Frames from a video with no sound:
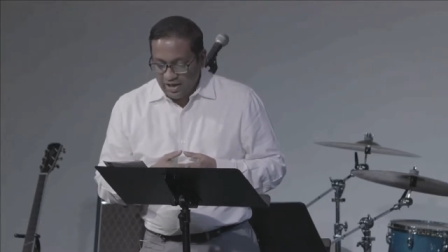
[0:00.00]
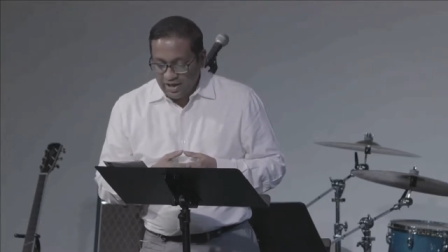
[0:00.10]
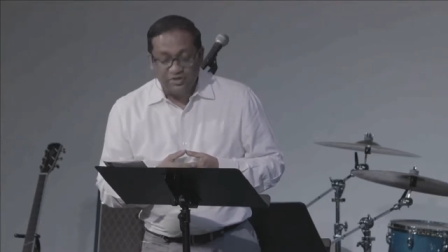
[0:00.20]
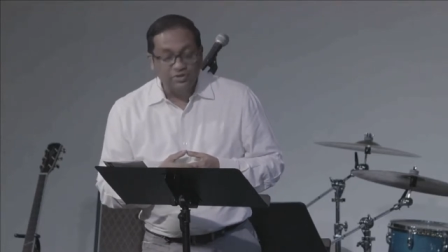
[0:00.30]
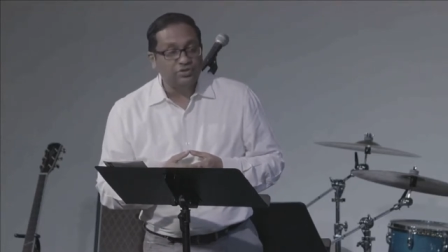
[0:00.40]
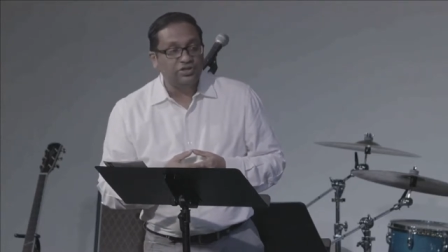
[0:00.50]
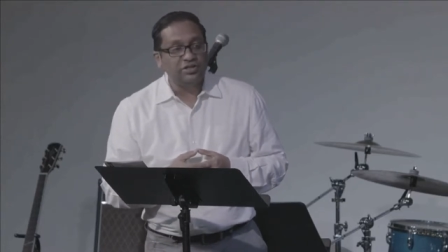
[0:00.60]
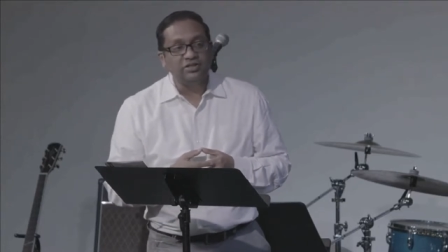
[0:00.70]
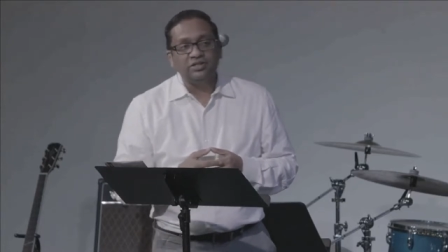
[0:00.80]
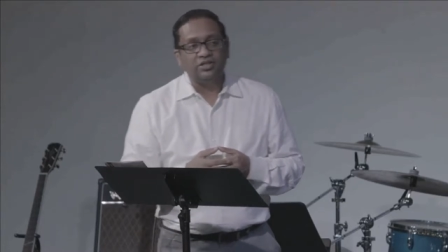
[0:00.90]
And so
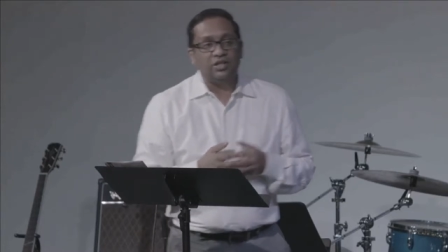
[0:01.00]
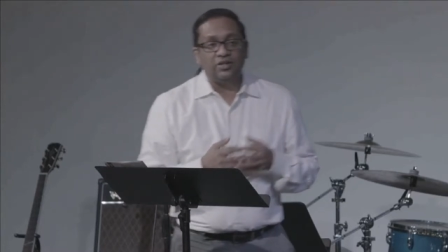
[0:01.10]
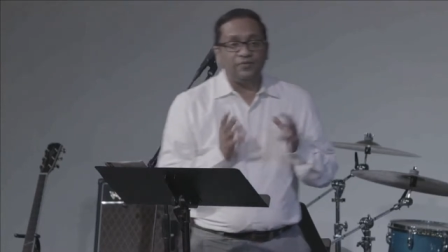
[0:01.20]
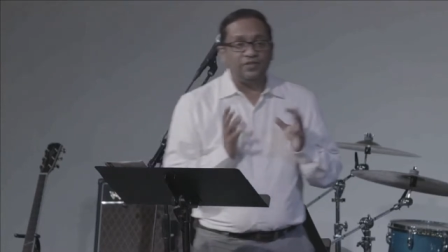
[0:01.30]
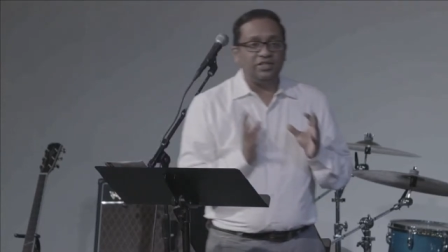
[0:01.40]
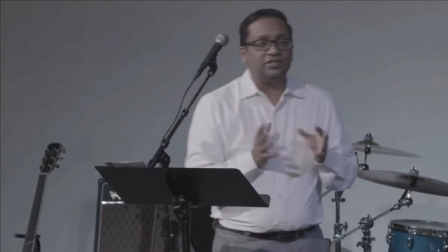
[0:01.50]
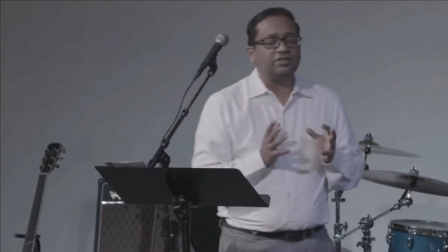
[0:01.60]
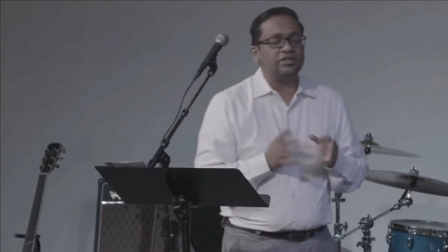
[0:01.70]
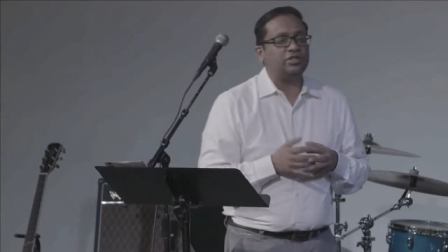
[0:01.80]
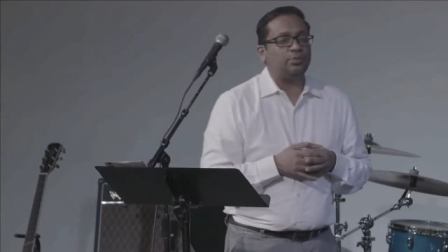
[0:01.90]
Jesus, if
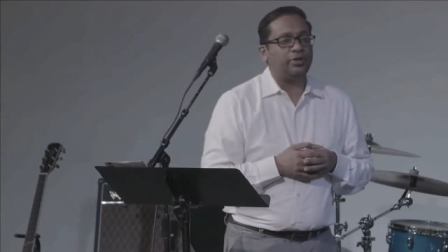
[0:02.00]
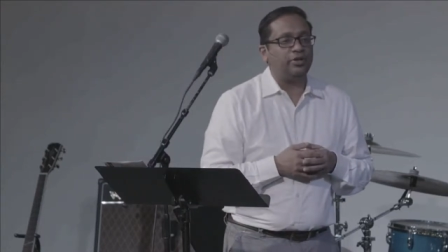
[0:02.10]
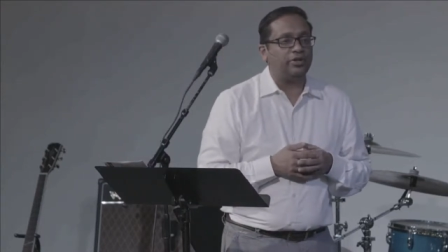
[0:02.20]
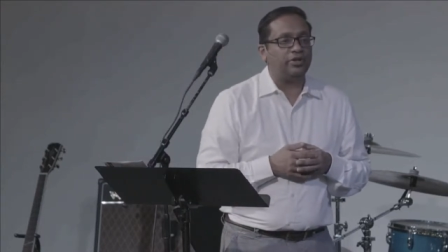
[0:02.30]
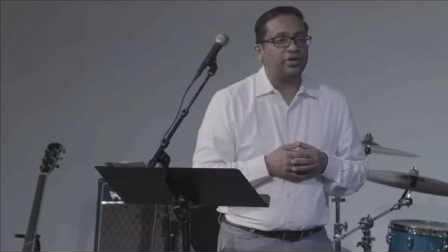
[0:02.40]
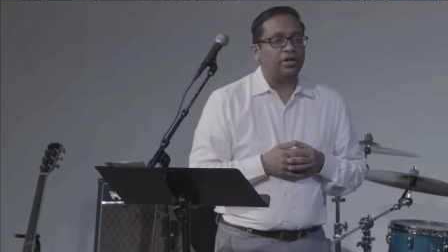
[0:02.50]
Jesus is the pillar